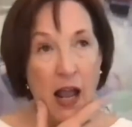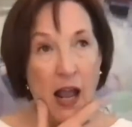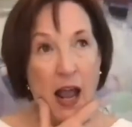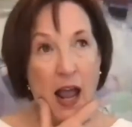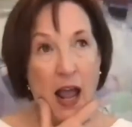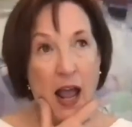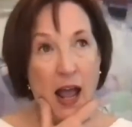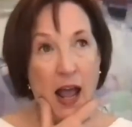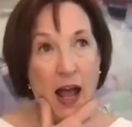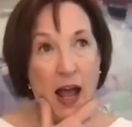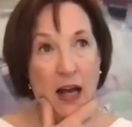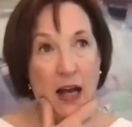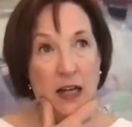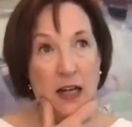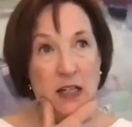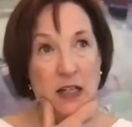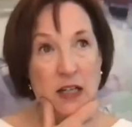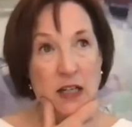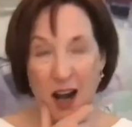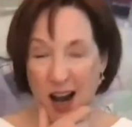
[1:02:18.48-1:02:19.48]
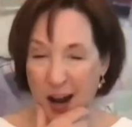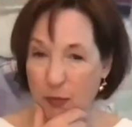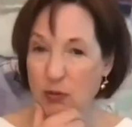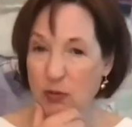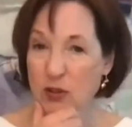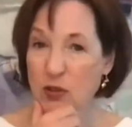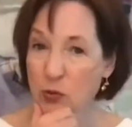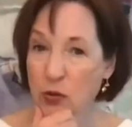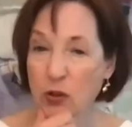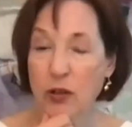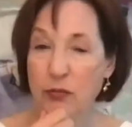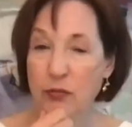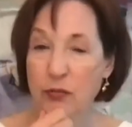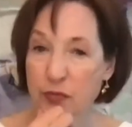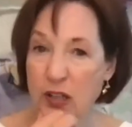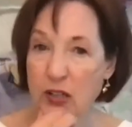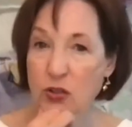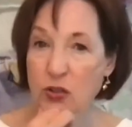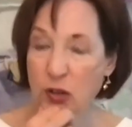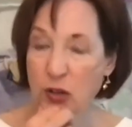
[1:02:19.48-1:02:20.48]
And I was really
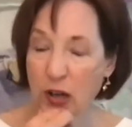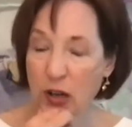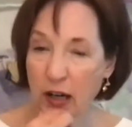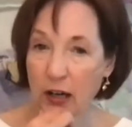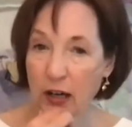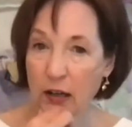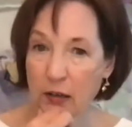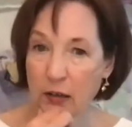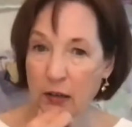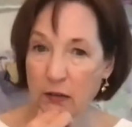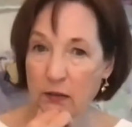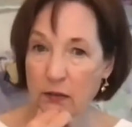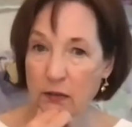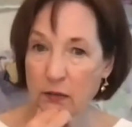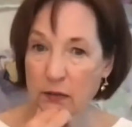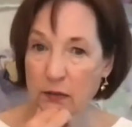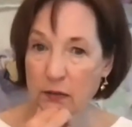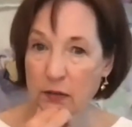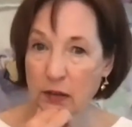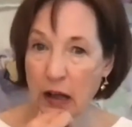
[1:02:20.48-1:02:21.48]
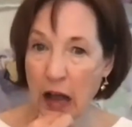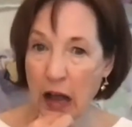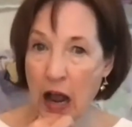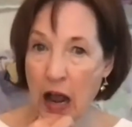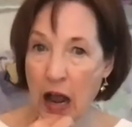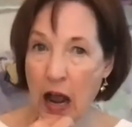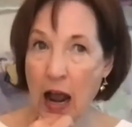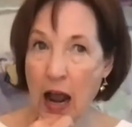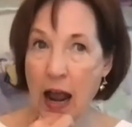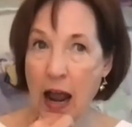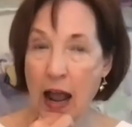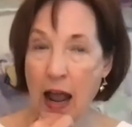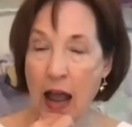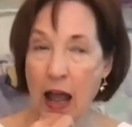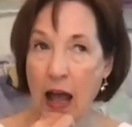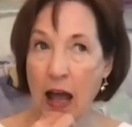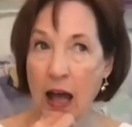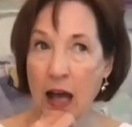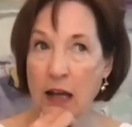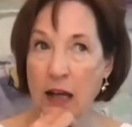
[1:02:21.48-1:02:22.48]
frustrated.
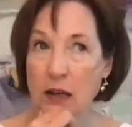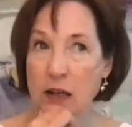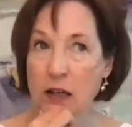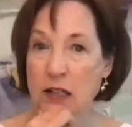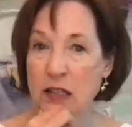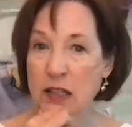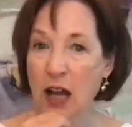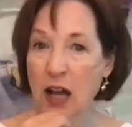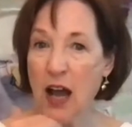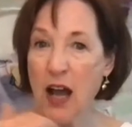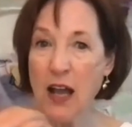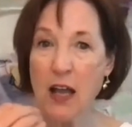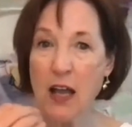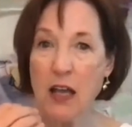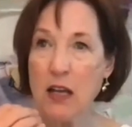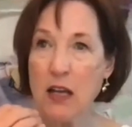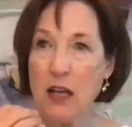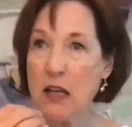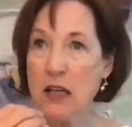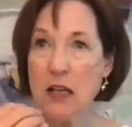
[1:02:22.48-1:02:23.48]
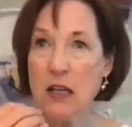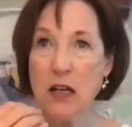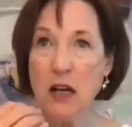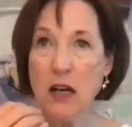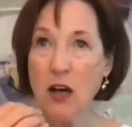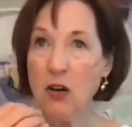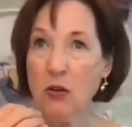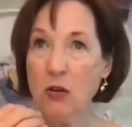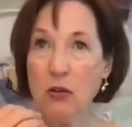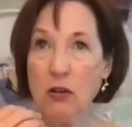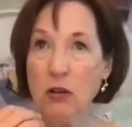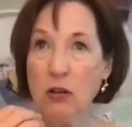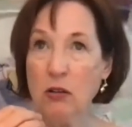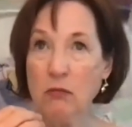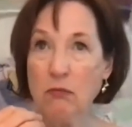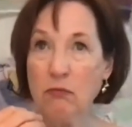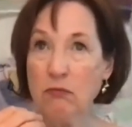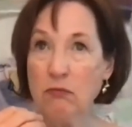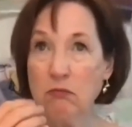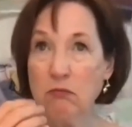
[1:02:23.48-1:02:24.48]
And because I, you know,
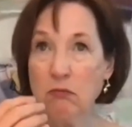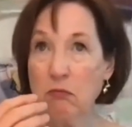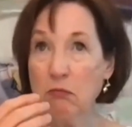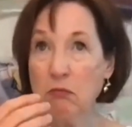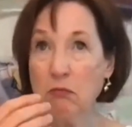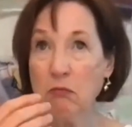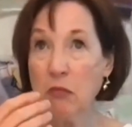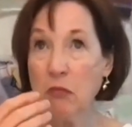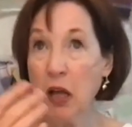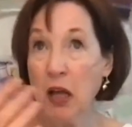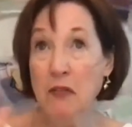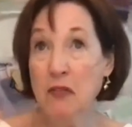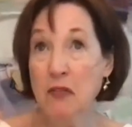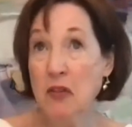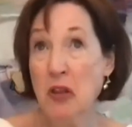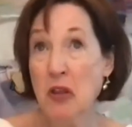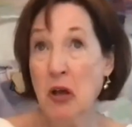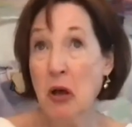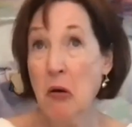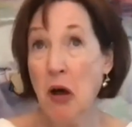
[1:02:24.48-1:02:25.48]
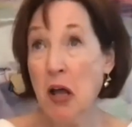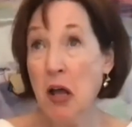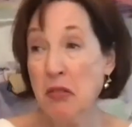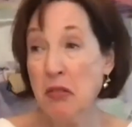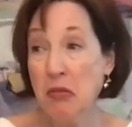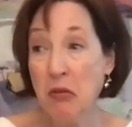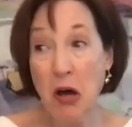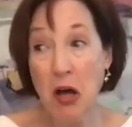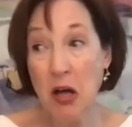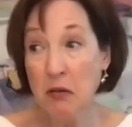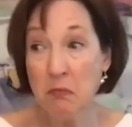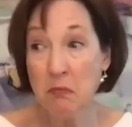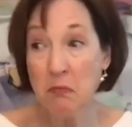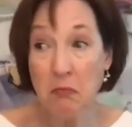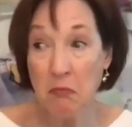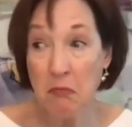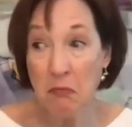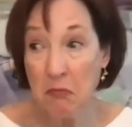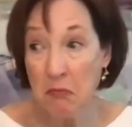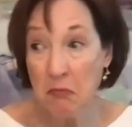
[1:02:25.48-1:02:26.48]
even though I thought
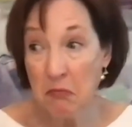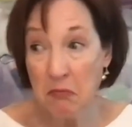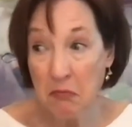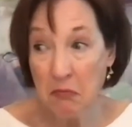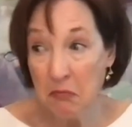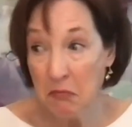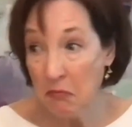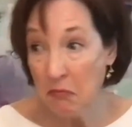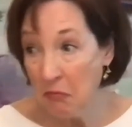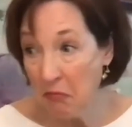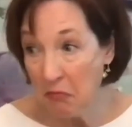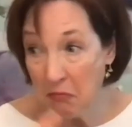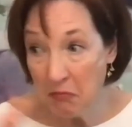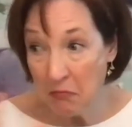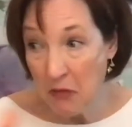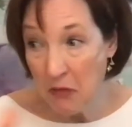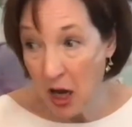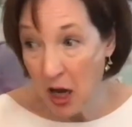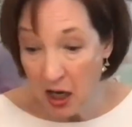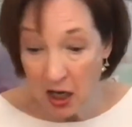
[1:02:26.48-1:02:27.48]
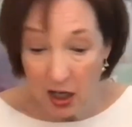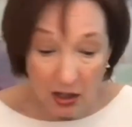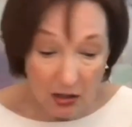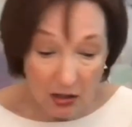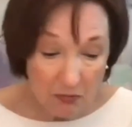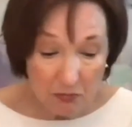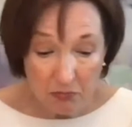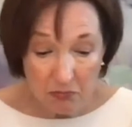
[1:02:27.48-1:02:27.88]
my